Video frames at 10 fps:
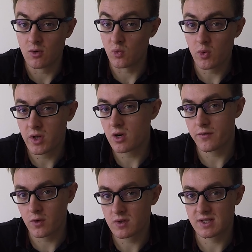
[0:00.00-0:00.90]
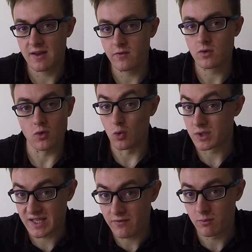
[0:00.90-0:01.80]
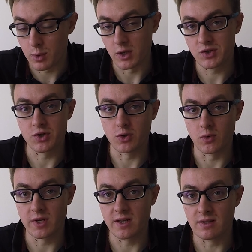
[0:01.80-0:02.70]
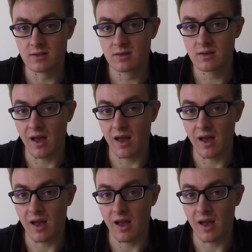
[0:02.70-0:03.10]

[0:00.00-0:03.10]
Will the iPhone 7 or 7 Plus suit your needs?